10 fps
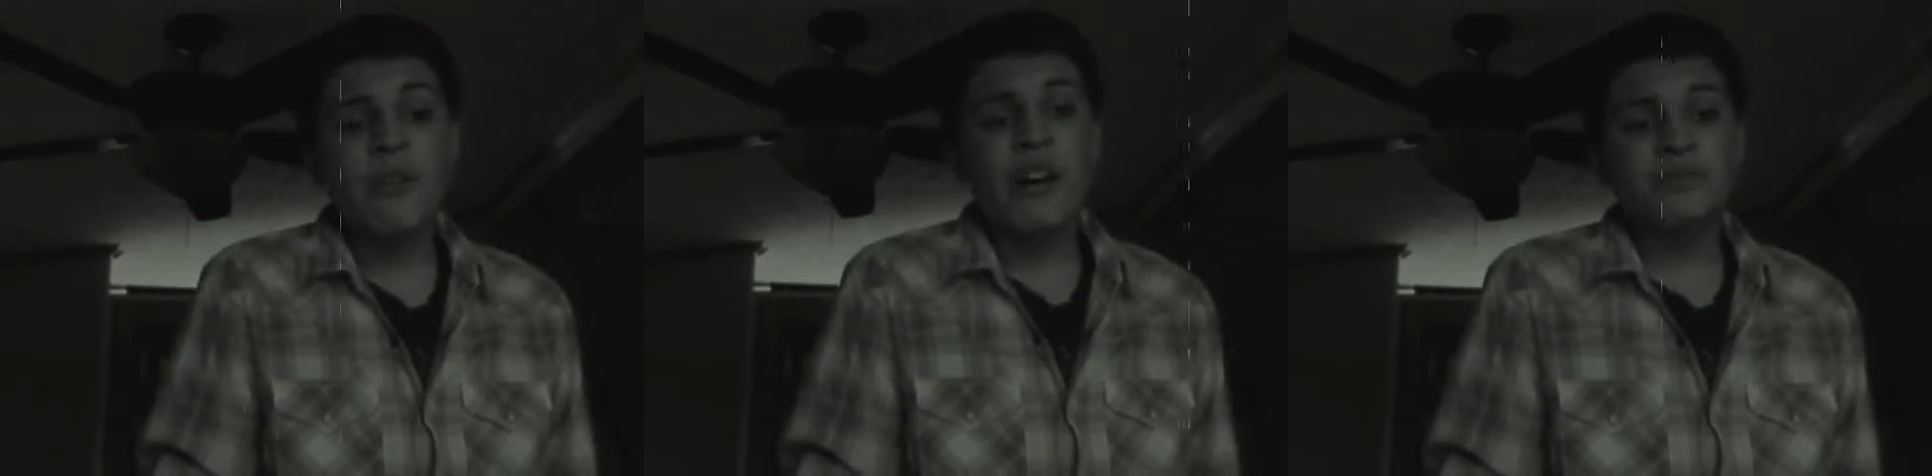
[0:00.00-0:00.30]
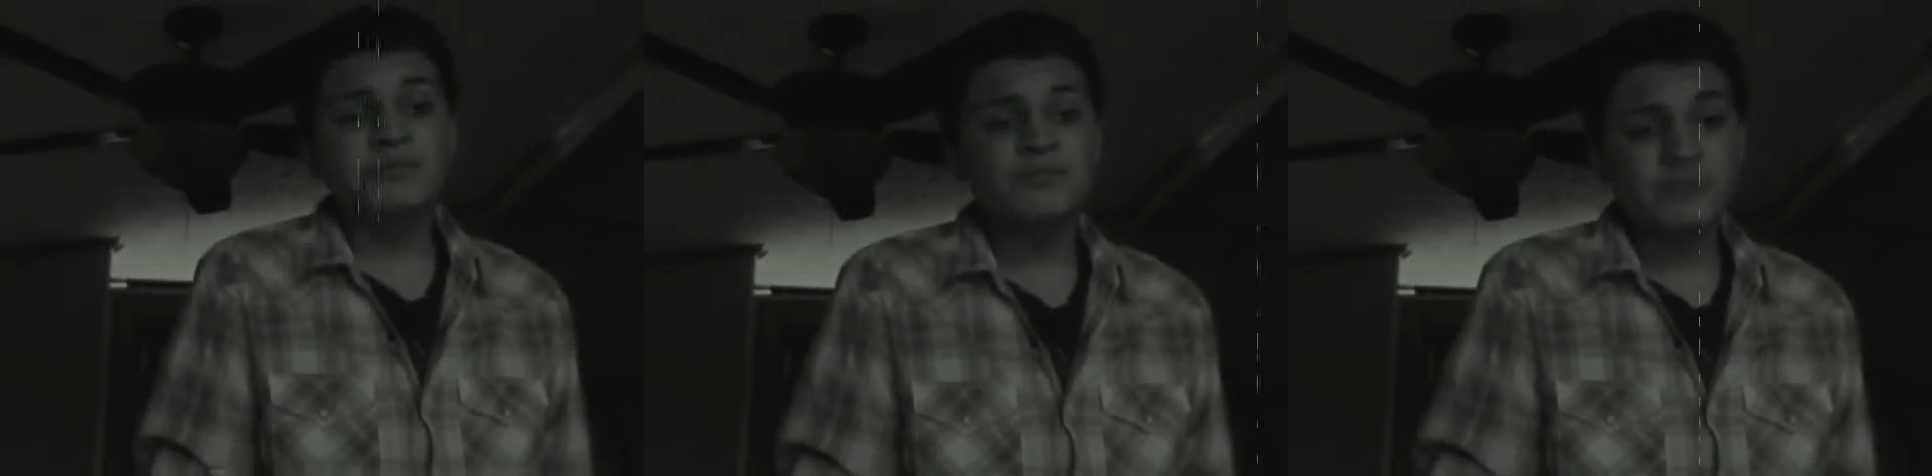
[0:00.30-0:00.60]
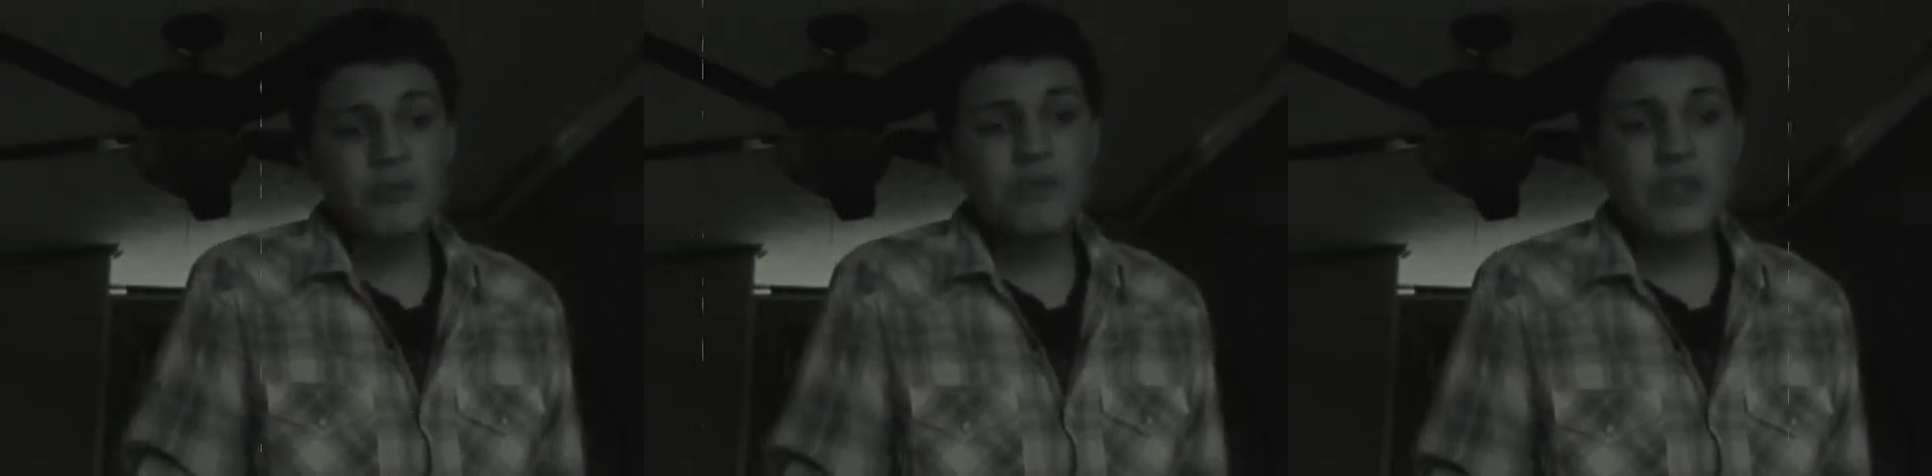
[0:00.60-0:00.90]
Well,
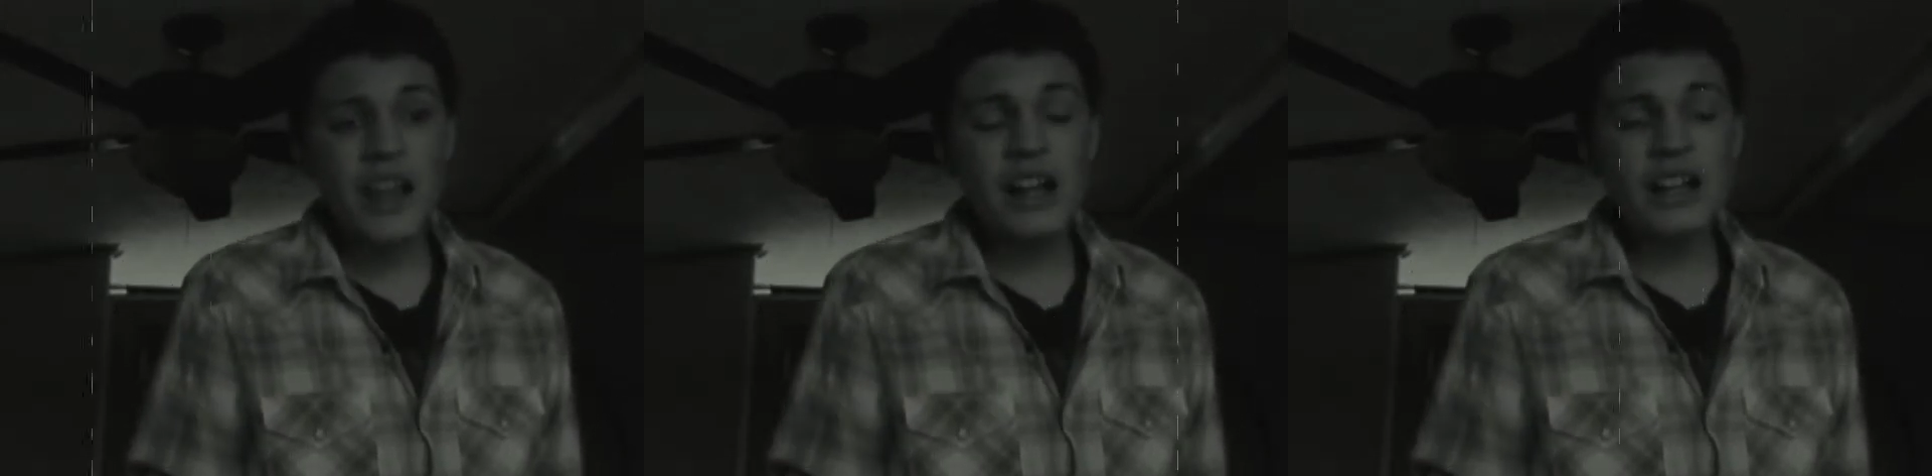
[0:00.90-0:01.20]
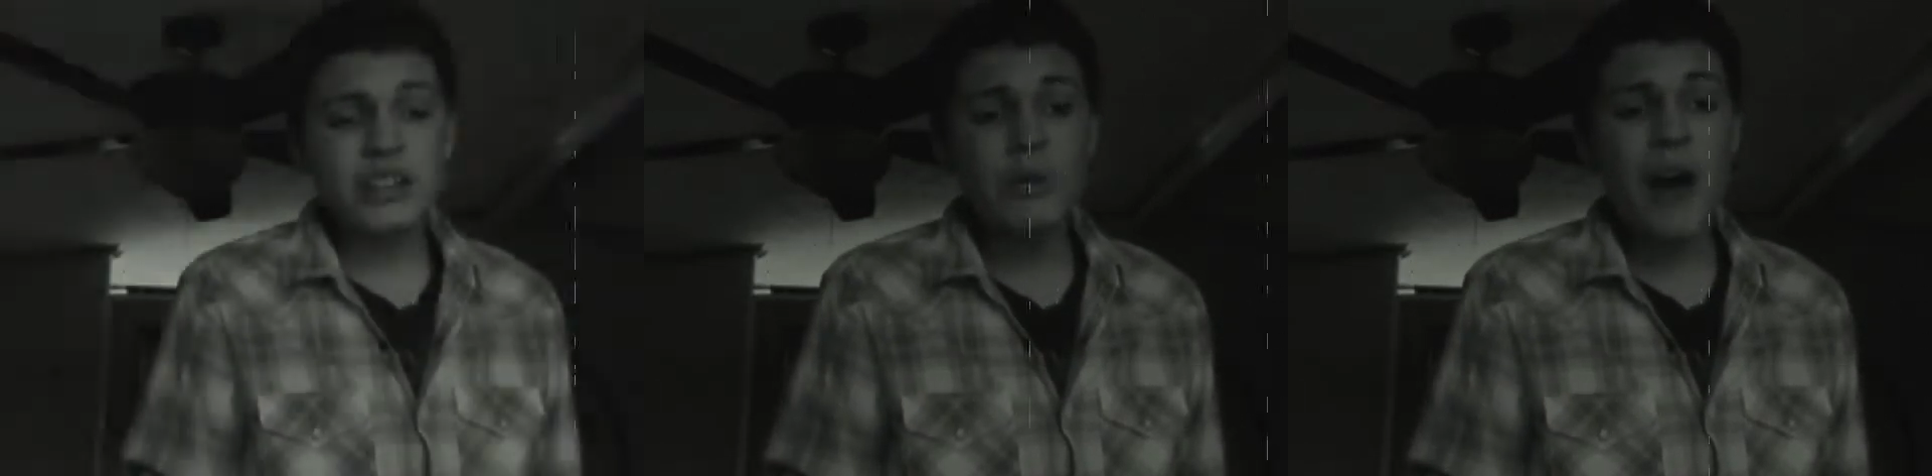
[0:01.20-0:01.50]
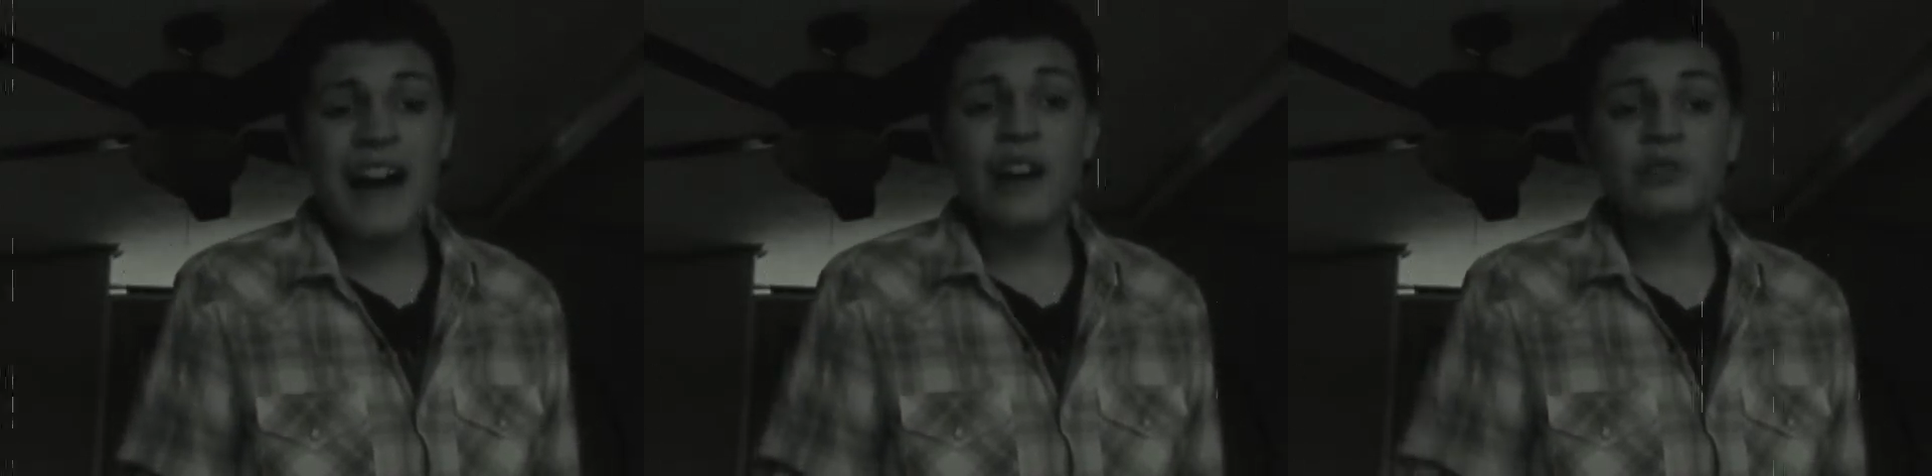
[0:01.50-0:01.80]
in a
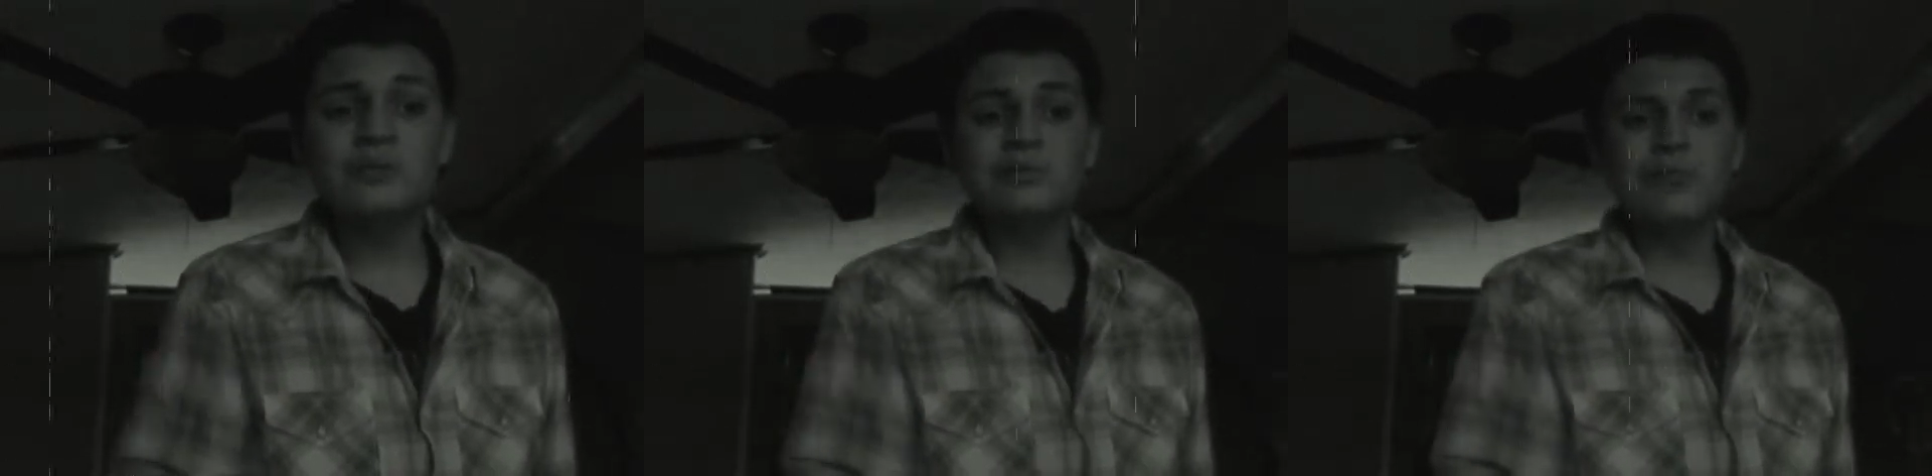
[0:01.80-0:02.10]
while,